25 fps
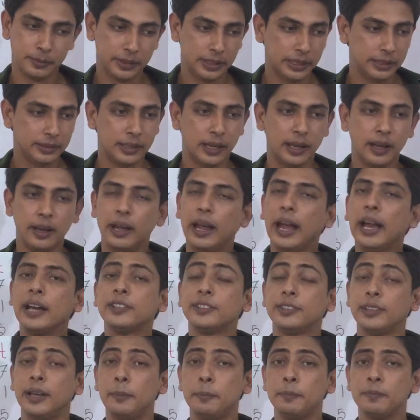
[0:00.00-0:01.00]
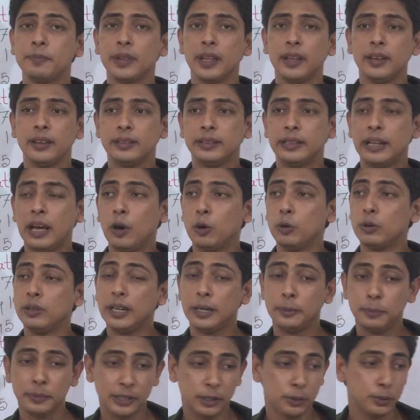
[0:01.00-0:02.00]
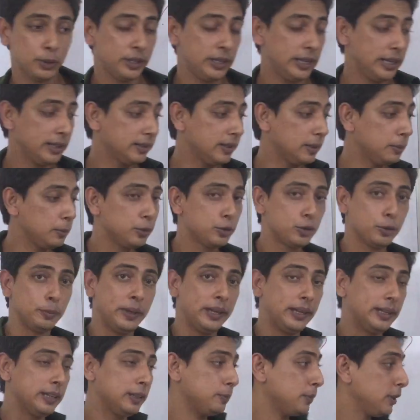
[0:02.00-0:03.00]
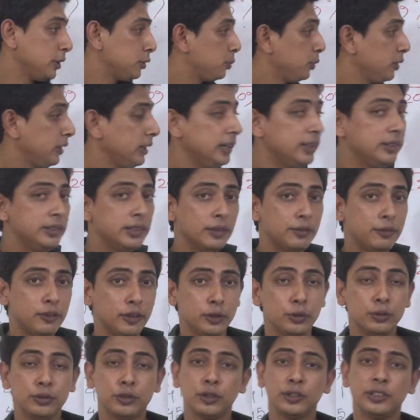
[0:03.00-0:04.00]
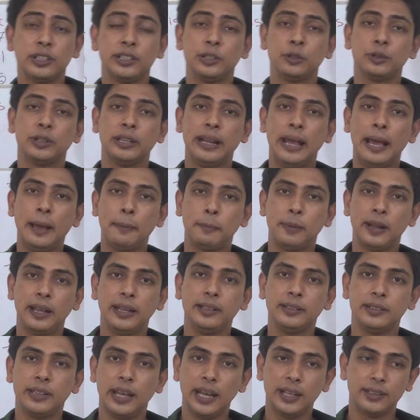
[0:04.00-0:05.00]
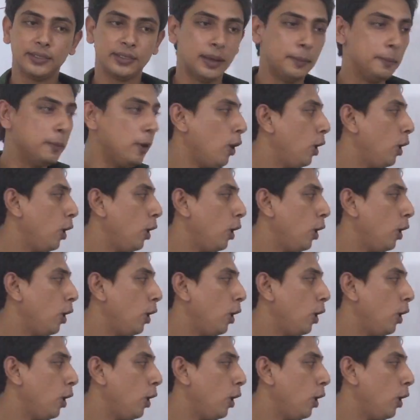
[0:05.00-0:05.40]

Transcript: in the exam. Now let me give you an example to make it much more easier for you so that you can apply in the exam